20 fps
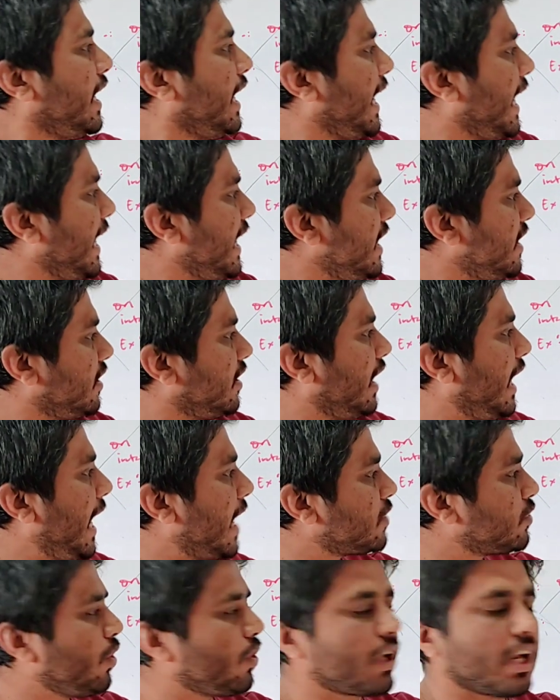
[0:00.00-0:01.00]
In
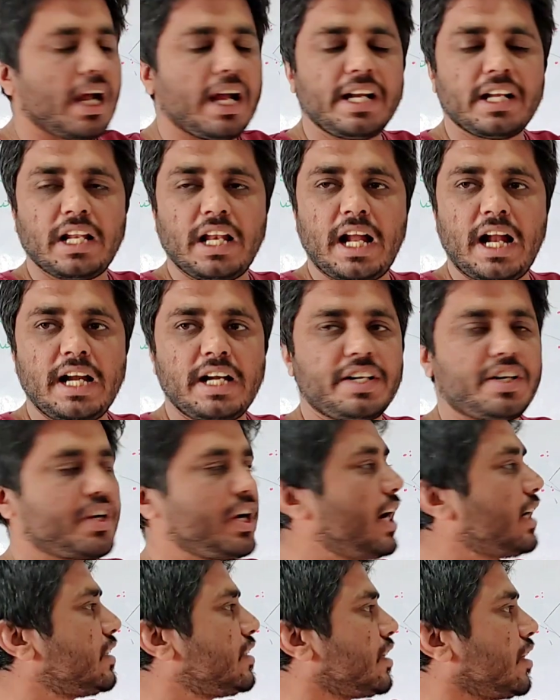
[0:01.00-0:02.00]
exocrine gland,
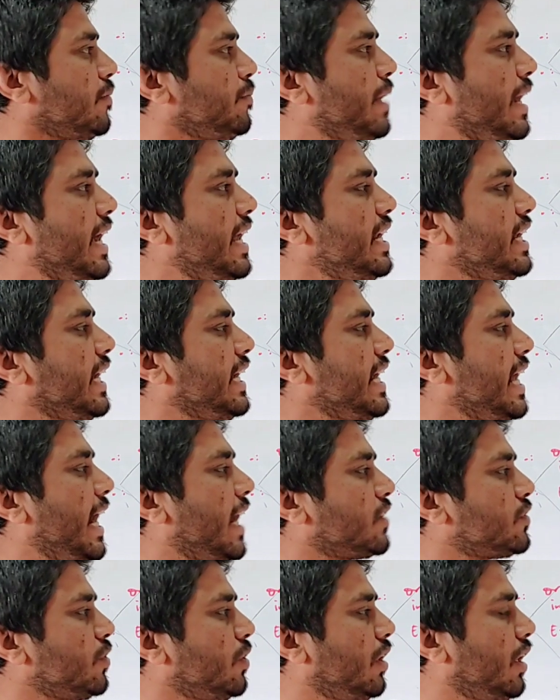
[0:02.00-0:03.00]
duct remain. In in
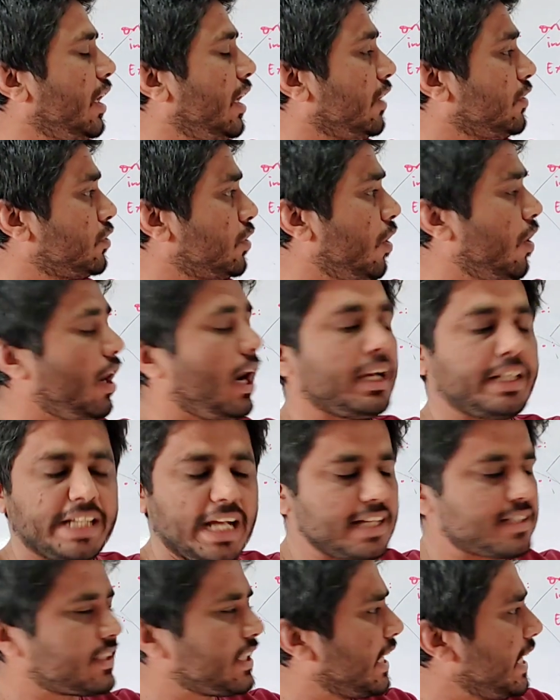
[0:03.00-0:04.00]

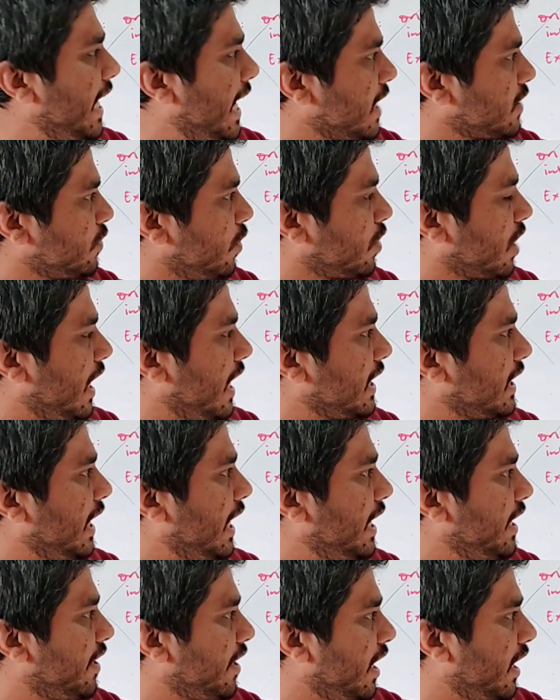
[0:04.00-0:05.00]
exocrine
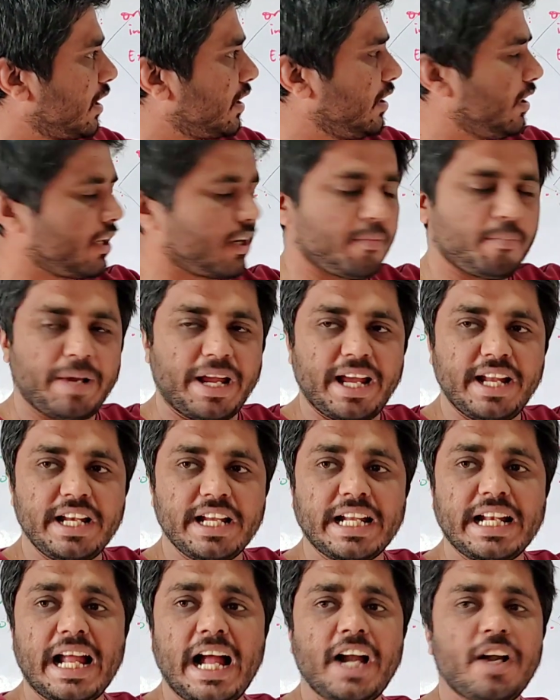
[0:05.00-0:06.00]
gland, duct remain.
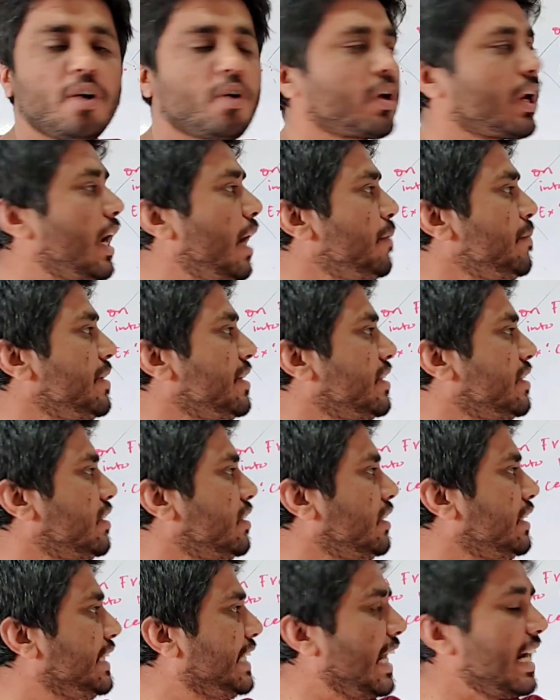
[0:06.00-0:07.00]
In endocrine
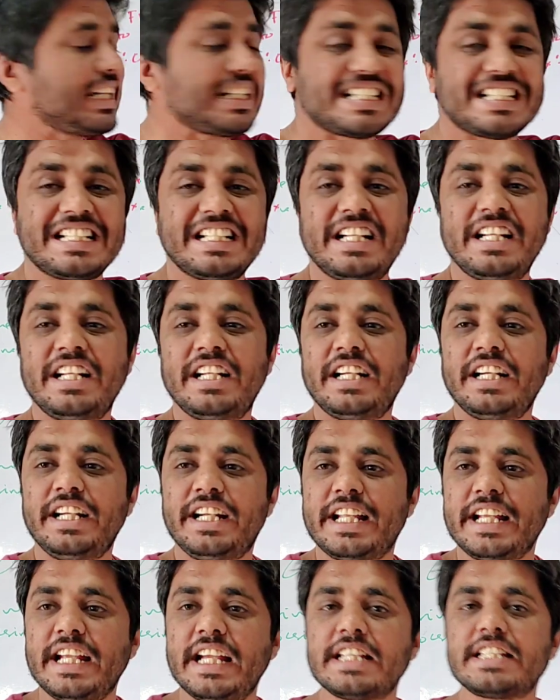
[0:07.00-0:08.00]
duct,
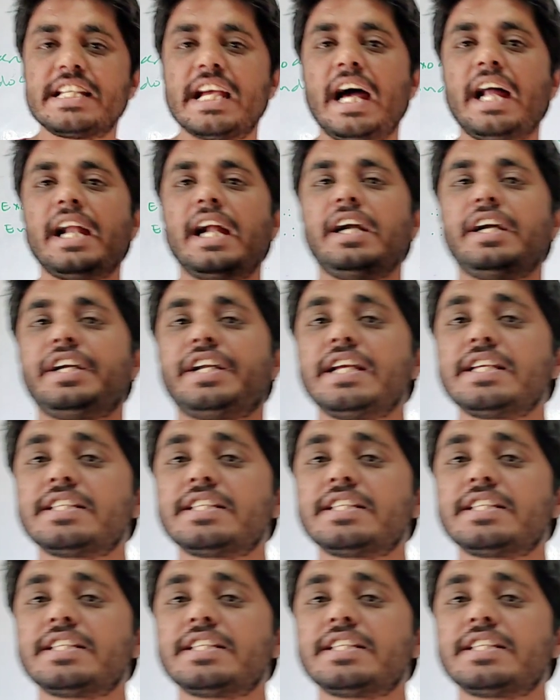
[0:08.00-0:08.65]
DHR and